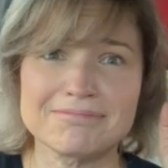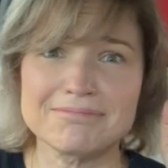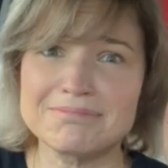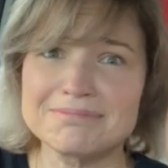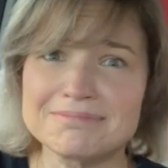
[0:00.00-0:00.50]

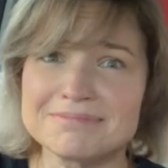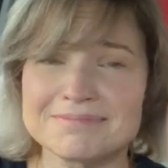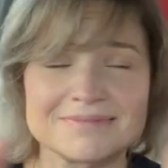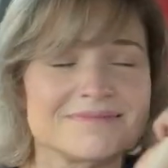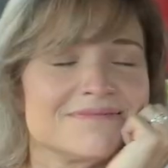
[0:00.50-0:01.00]

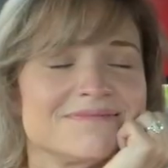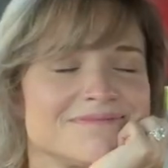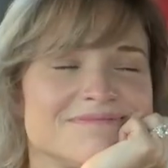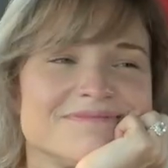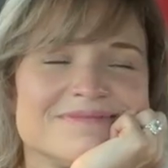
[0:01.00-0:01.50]

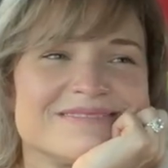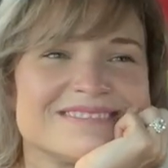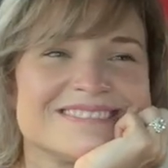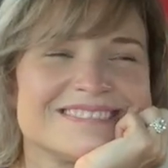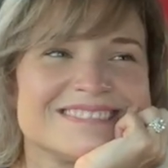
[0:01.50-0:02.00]

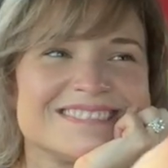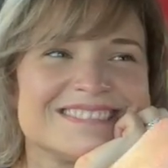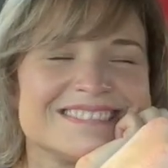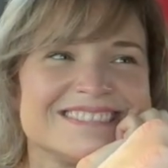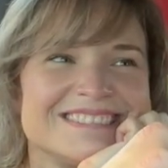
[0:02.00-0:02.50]

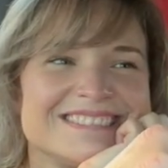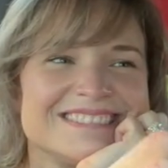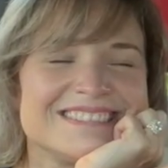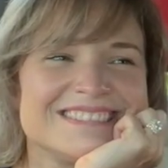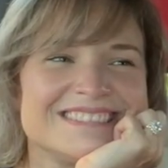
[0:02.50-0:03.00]

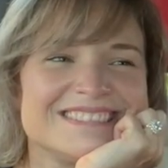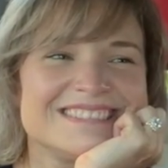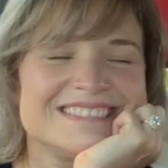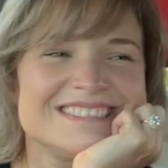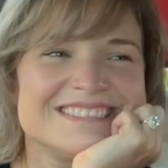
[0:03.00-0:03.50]

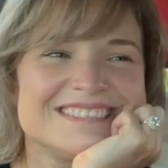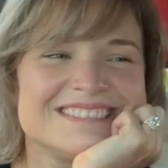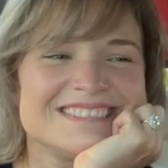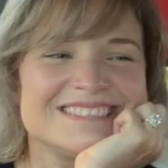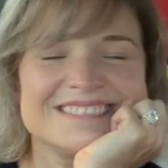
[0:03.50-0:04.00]

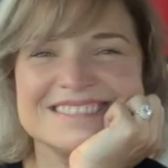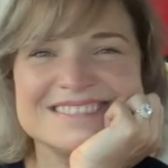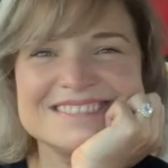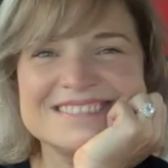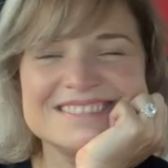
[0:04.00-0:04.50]

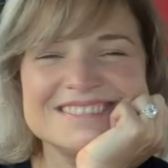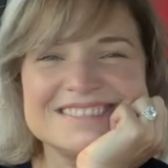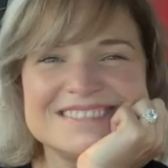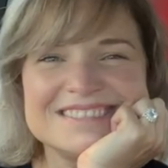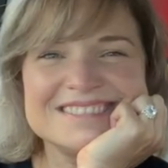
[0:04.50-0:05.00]

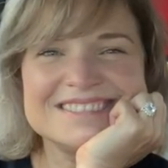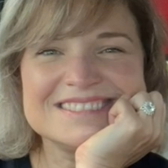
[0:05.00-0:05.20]
[no speech]